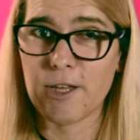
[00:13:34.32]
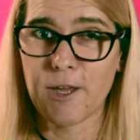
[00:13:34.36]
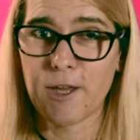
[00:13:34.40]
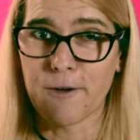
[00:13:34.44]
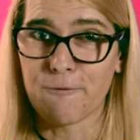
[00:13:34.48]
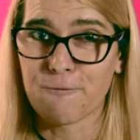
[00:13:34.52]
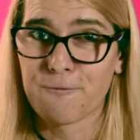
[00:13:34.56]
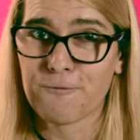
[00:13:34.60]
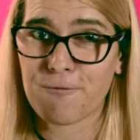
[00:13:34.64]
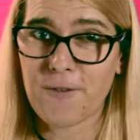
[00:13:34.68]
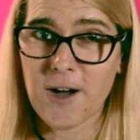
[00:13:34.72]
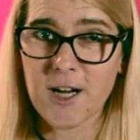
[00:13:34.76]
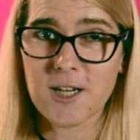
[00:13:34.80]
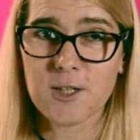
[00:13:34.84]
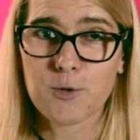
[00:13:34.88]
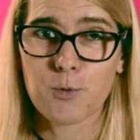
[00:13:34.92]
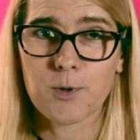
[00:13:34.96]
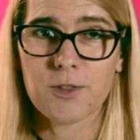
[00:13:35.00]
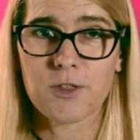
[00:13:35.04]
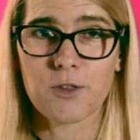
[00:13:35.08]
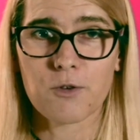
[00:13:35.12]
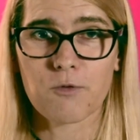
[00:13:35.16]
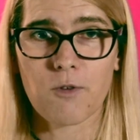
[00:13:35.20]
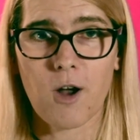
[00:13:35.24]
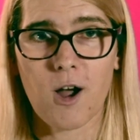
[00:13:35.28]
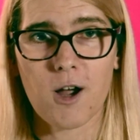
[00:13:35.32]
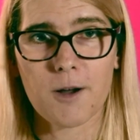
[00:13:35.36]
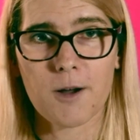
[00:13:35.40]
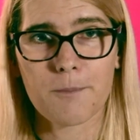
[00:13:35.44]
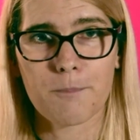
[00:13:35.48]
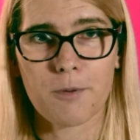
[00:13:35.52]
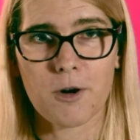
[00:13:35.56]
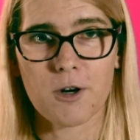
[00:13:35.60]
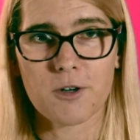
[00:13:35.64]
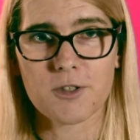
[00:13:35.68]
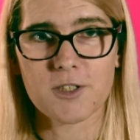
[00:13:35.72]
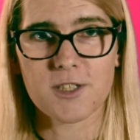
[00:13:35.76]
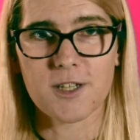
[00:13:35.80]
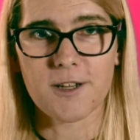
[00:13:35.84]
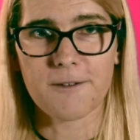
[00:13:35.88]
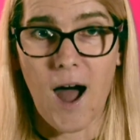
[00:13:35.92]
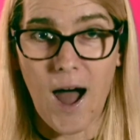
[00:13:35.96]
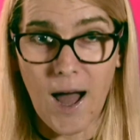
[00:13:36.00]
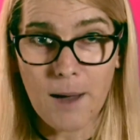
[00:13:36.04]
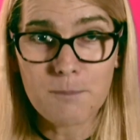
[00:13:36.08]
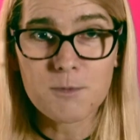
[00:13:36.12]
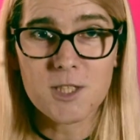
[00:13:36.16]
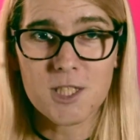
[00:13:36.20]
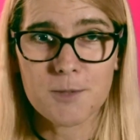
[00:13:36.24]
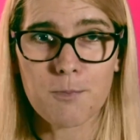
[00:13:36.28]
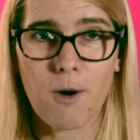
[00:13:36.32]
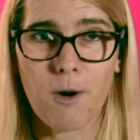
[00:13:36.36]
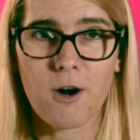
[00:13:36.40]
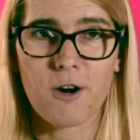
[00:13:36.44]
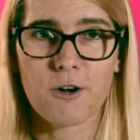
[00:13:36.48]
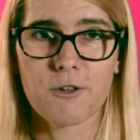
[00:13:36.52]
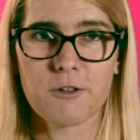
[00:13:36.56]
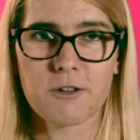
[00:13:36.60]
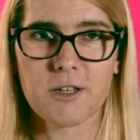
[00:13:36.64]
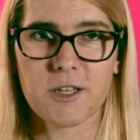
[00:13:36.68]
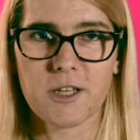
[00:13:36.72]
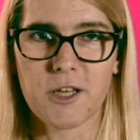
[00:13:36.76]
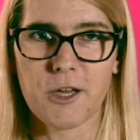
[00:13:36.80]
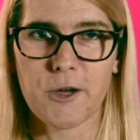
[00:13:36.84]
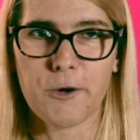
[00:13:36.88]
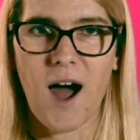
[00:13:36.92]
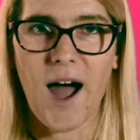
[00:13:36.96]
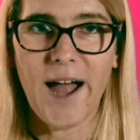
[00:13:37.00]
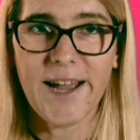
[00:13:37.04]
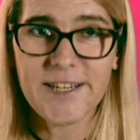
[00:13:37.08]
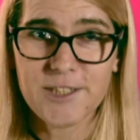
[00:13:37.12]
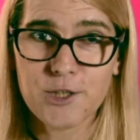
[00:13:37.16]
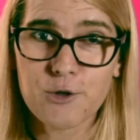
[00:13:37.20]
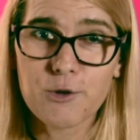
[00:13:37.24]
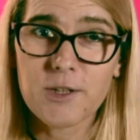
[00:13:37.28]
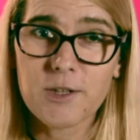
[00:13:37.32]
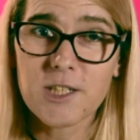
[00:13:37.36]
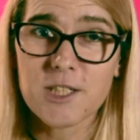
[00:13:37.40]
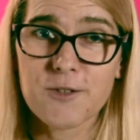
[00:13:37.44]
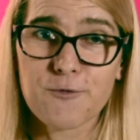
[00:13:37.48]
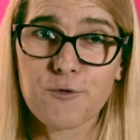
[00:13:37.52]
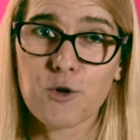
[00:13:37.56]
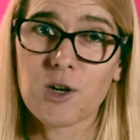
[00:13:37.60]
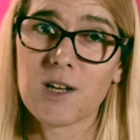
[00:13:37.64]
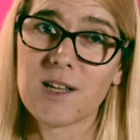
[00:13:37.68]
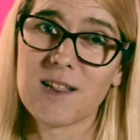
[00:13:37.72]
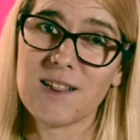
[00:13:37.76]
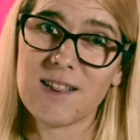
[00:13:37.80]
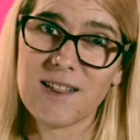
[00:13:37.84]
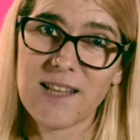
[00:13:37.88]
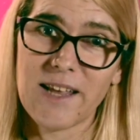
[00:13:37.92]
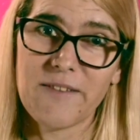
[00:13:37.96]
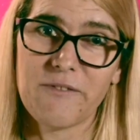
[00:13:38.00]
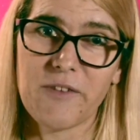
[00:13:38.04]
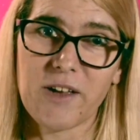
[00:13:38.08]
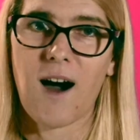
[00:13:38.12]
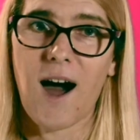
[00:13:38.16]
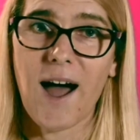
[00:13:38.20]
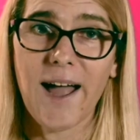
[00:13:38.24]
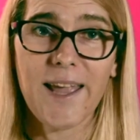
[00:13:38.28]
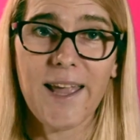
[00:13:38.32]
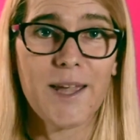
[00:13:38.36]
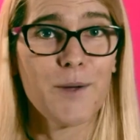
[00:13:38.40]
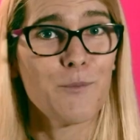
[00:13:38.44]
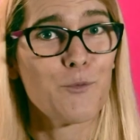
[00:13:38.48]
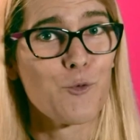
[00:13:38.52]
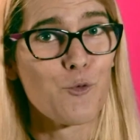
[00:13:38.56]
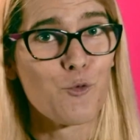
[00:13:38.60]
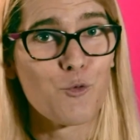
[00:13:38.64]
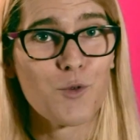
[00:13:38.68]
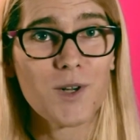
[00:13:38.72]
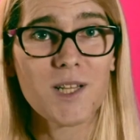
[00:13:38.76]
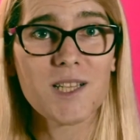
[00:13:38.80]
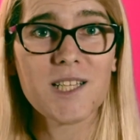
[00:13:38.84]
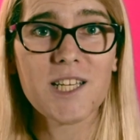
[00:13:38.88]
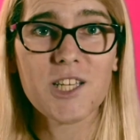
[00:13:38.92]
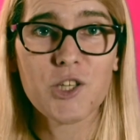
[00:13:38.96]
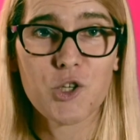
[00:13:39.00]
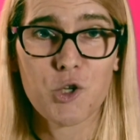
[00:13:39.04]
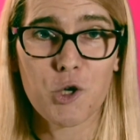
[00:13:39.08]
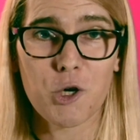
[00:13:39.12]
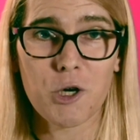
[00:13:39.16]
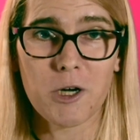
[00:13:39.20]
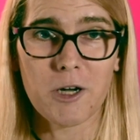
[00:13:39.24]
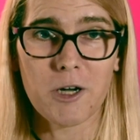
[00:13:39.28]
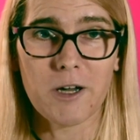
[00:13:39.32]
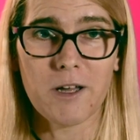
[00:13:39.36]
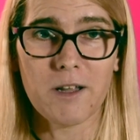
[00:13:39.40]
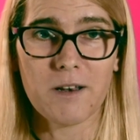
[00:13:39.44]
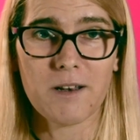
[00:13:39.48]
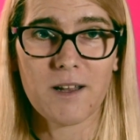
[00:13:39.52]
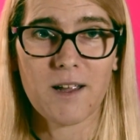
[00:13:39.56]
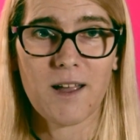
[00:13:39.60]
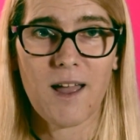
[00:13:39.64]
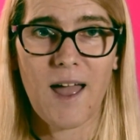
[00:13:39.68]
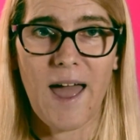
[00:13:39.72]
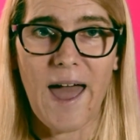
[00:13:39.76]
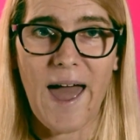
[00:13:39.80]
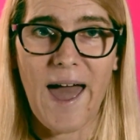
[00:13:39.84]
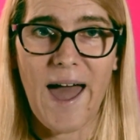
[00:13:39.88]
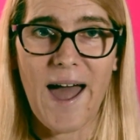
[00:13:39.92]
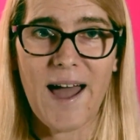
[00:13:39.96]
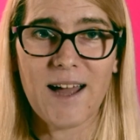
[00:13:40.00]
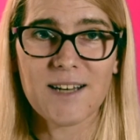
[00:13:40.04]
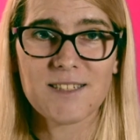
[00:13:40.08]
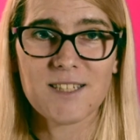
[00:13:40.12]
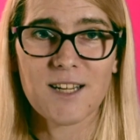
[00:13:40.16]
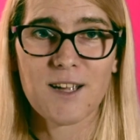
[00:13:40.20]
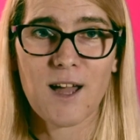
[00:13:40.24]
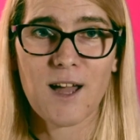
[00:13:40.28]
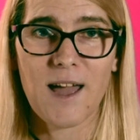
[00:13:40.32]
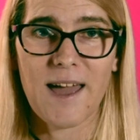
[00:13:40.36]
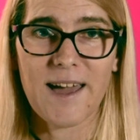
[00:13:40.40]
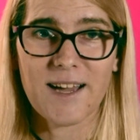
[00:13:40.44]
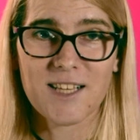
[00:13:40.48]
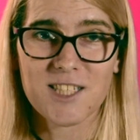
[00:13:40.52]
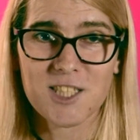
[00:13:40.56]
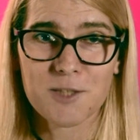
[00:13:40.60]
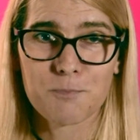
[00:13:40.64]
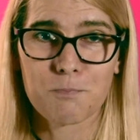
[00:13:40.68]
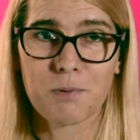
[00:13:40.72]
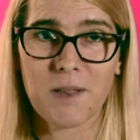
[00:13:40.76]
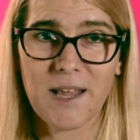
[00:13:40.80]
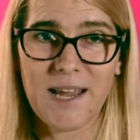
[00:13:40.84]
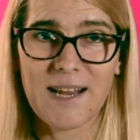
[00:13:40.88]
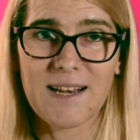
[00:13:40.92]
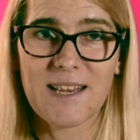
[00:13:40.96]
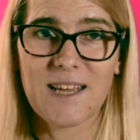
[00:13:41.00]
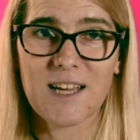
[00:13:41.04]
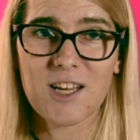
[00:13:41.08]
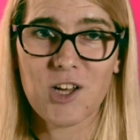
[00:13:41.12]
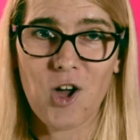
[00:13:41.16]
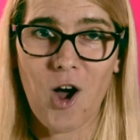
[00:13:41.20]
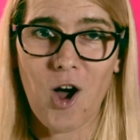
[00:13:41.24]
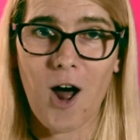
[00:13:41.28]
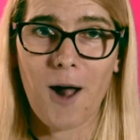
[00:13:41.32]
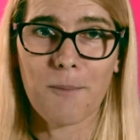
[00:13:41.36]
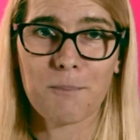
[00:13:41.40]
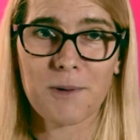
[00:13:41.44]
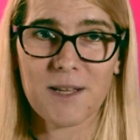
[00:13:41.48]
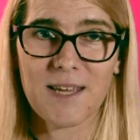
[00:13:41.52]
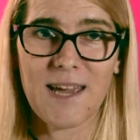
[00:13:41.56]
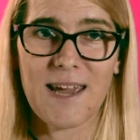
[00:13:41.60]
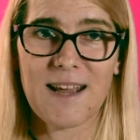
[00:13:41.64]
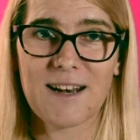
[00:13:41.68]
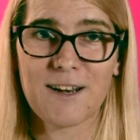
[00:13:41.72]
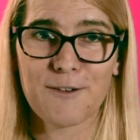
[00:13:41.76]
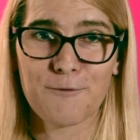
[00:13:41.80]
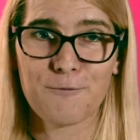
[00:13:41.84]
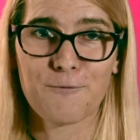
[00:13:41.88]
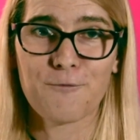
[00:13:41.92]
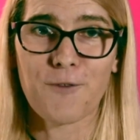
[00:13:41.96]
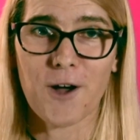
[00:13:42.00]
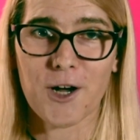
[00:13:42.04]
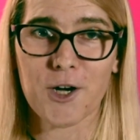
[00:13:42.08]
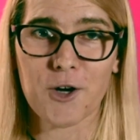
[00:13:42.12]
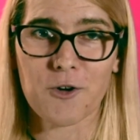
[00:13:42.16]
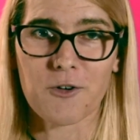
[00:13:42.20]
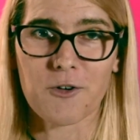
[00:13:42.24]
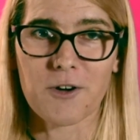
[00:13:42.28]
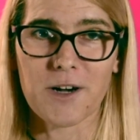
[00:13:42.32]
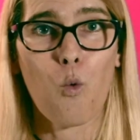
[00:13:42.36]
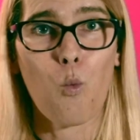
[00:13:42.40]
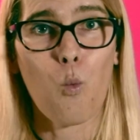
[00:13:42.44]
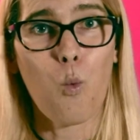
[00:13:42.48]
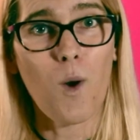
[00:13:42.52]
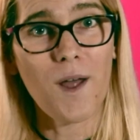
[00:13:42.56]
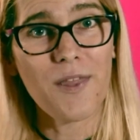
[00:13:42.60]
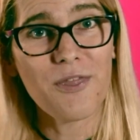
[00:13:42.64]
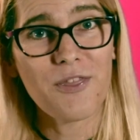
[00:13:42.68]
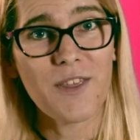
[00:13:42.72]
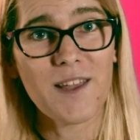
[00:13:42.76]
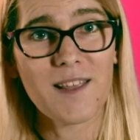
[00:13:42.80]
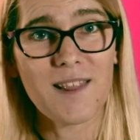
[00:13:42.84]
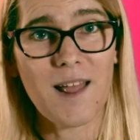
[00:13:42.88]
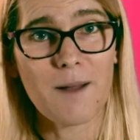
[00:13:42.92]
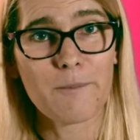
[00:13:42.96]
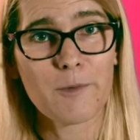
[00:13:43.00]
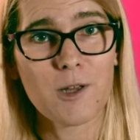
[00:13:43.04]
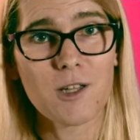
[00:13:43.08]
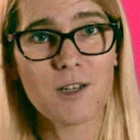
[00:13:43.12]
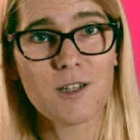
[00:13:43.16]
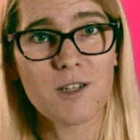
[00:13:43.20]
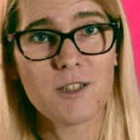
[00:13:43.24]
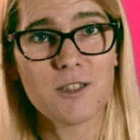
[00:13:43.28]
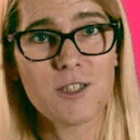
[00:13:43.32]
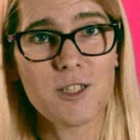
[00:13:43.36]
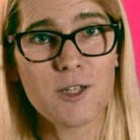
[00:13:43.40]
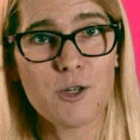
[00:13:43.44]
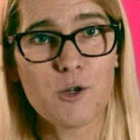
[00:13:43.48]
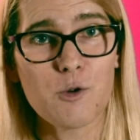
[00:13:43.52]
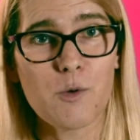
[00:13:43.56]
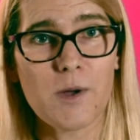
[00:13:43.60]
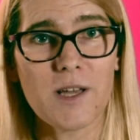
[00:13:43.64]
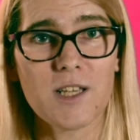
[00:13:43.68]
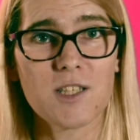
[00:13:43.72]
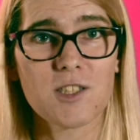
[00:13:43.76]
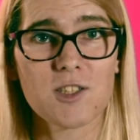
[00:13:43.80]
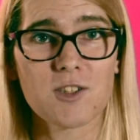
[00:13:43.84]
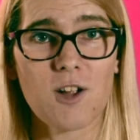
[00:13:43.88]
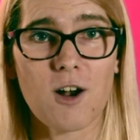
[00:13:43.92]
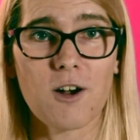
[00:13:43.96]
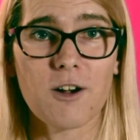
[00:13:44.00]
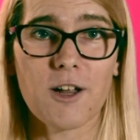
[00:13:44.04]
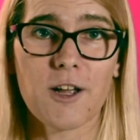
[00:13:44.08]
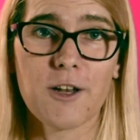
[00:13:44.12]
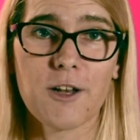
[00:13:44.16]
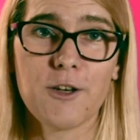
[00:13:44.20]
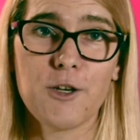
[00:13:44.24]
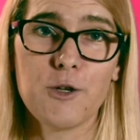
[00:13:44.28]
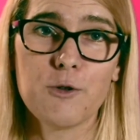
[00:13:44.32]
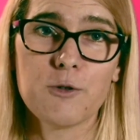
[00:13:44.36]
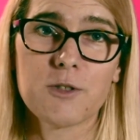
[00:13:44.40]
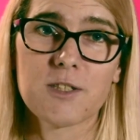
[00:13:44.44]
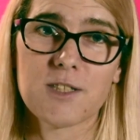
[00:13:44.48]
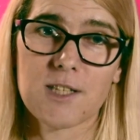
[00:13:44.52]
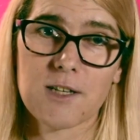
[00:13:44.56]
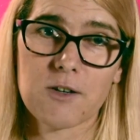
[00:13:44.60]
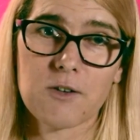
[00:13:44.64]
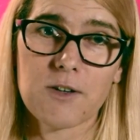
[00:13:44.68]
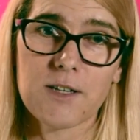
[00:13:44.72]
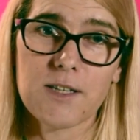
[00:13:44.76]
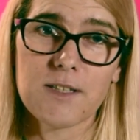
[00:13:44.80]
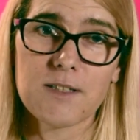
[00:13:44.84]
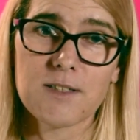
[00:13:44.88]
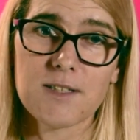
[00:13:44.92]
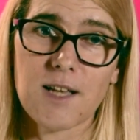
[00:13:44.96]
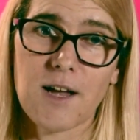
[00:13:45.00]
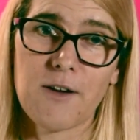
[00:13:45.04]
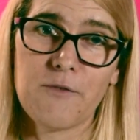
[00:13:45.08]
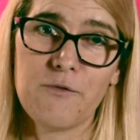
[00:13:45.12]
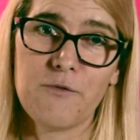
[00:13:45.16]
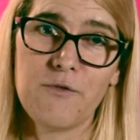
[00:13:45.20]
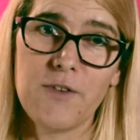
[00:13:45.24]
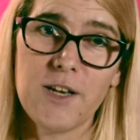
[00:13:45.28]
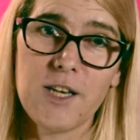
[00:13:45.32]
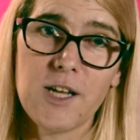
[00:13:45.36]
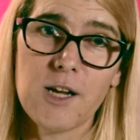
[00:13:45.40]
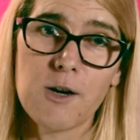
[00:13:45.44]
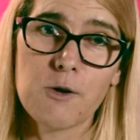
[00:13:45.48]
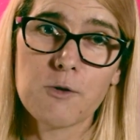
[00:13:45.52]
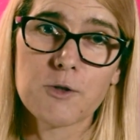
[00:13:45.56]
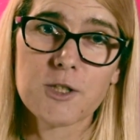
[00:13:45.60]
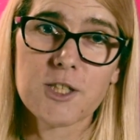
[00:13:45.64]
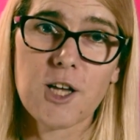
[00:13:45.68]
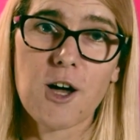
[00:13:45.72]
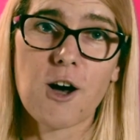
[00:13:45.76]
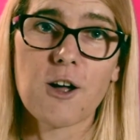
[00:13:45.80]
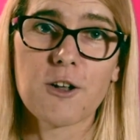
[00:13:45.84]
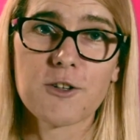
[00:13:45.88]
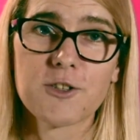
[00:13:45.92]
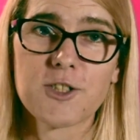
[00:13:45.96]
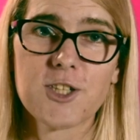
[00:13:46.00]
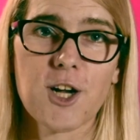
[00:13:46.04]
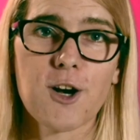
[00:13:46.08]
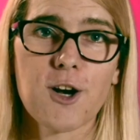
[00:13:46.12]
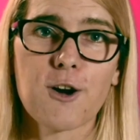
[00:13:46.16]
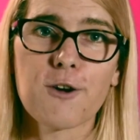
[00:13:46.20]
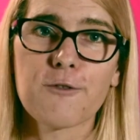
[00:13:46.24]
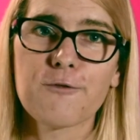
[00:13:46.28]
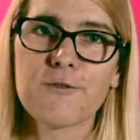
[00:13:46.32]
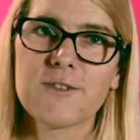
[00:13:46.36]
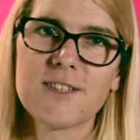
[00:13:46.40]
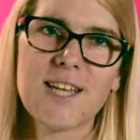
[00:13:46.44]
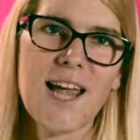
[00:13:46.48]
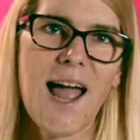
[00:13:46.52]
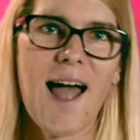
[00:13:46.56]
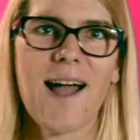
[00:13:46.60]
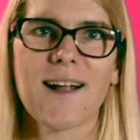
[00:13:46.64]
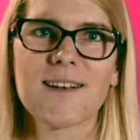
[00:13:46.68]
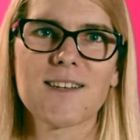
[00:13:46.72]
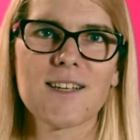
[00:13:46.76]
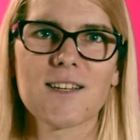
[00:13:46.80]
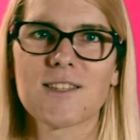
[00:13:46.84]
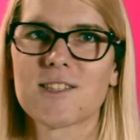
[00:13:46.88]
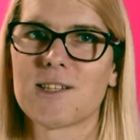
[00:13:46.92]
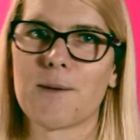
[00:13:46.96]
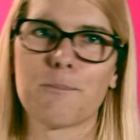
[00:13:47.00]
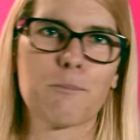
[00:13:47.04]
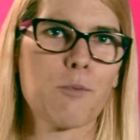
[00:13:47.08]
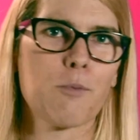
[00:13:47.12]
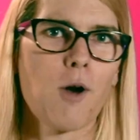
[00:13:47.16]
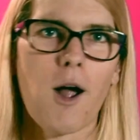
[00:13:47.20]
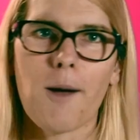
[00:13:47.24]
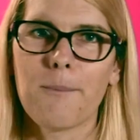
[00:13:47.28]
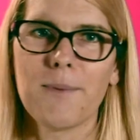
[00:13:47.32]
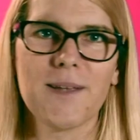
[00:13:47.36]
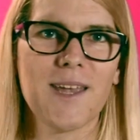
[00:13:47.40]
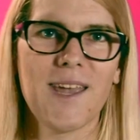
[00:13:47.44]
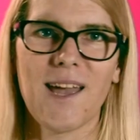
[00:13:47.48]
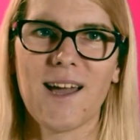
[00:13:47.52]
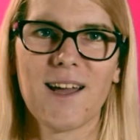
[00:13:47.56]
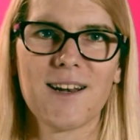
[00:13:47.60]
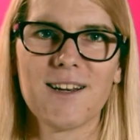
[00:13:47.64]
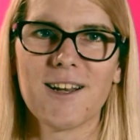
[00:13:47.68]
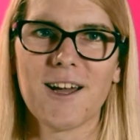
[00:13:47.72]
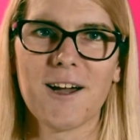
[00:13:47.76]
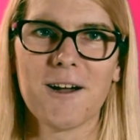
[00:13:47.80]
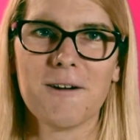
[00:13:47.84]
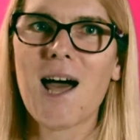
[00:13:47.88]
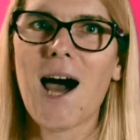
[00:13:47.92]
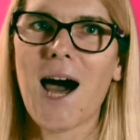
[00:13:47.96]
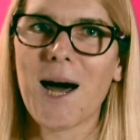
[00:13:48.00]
you fucked with the wrong person. I'm smarter than you. I do this for a living. I am really good at explaining complicated fuckery. One thing that I'm gonna do is start a new series of videos called TERF Tactics and Propaganda.